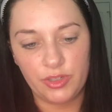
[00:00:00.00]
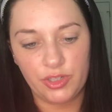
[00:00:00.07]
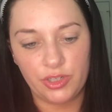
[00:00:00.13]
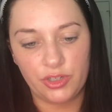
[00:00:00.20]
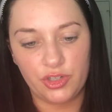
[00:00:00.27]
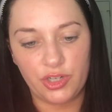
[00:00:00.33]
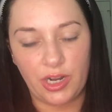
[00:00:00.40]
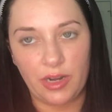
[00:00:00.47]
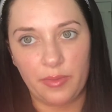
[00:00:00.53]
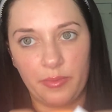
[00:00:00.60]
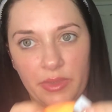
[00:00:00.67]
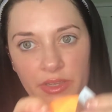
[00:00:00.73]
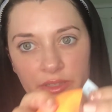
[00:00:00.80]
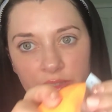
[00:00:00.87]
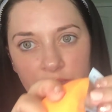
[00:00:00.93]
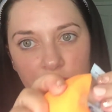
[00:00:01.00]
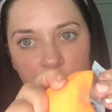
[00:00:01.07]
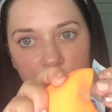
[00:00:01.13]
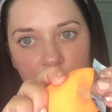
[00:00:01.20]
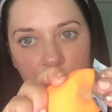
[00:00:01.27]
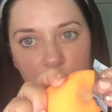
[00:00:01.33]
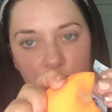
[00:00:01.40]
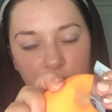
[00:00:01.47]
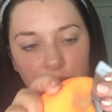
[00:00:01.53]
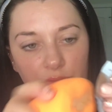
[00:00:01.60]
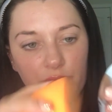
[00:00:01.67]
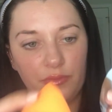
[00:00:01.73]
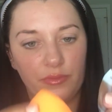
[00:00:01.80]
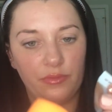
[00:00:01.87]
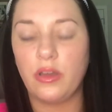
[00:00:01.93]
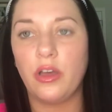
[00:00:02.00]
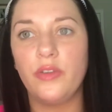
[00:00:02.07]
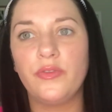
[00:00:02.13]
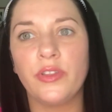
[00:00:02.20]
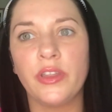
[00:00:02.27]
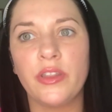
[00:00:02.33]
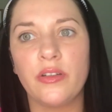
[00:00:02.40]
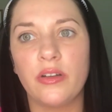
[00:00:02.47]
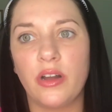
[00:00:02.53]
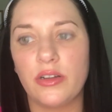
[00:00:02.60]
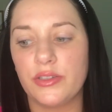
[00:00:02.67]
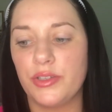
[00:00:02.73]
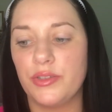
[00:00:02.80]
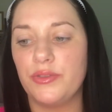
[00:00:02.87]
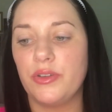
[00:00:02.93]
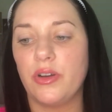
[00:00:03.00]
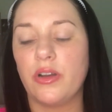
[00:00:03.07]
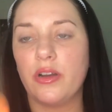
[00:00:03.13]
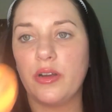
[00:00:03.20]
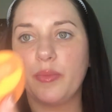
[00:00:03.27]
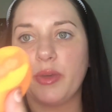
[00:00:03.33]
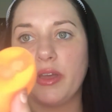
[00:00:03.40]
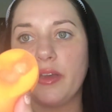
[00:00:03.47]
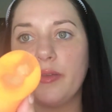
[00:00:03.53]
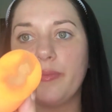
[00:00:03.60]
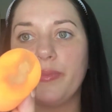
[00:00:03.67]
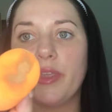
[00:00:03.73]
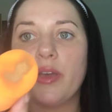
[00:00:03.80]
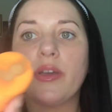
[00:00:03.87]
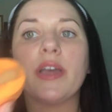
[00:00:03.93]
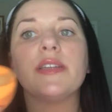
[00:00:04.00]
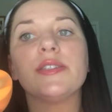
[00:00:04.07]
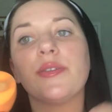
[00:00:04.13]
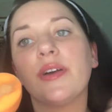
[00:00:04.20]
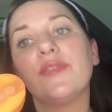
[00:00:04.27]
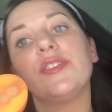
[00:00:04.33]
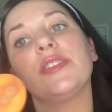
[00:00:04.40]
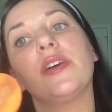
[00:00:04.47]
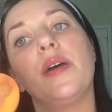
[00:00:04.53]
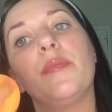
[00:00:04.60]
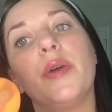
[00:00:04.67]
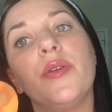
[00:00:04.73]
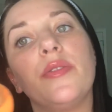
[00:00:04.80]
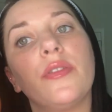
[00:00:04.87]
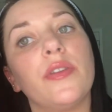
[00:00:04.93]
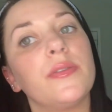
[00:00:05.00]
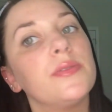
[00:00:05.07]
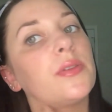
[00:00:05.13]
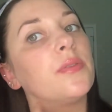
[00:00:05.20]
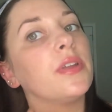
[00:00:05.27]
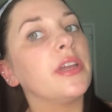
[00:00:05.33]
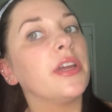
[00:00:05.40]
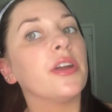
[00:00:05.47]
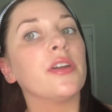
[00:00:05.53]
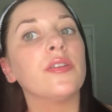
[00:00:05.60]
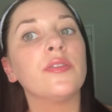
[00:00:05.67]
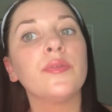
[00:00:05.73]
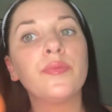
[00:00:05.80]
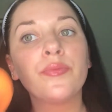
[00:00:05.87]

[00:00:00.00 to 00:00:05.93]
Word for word: just going to try to mix those two. Hopefully they're not too dark. But okay, so I've just got both of those on here.